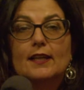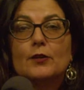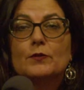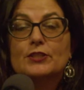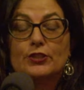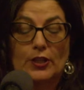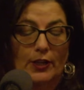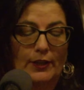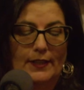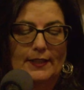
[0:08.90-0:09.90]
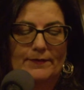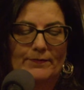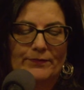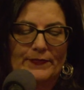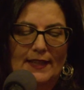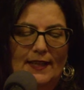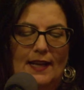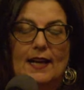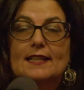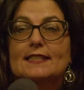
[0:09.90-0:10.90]
It was dark.
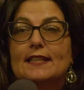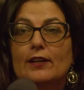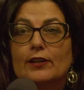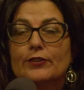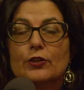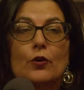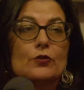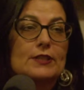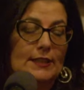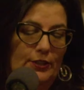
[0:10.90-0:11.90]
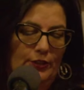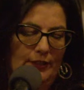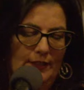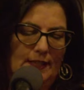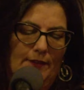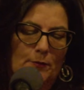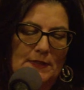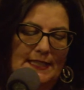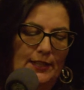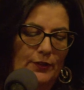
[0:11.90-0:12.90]
I stared at the ghostly curtain of the
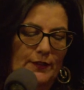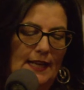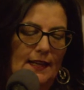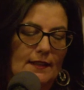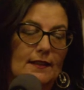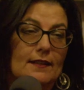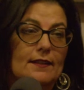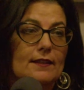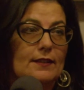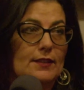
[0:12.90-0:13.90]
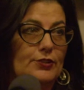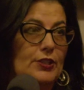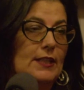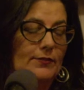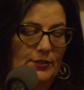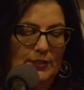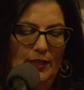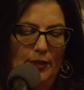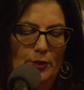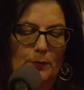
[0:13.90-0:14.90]
mosquito net. The chief's
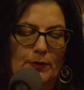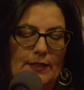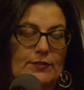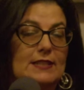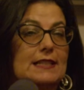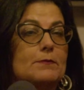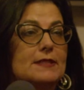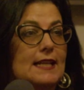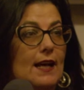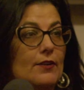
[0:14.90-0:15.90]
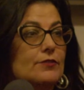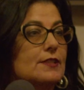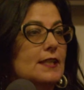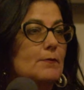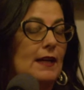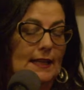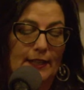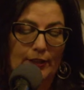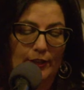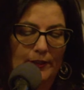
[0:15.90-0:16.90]
daughter breathed sleep sounds in my
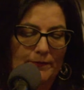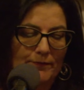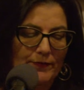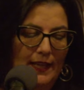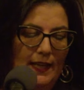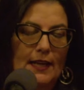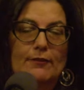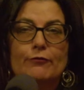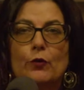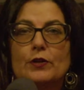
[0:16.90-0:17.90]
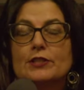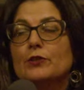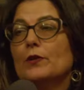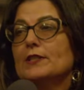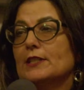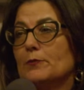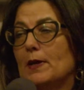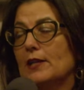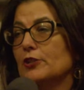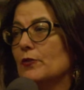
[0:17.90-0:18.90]
ear, and forest noises
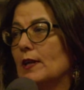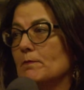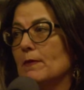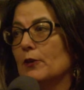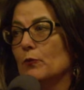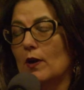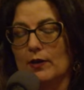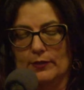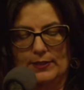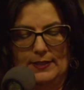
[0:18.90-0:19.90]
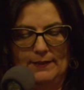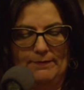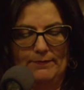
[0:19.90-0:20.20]
penetrate mud walls.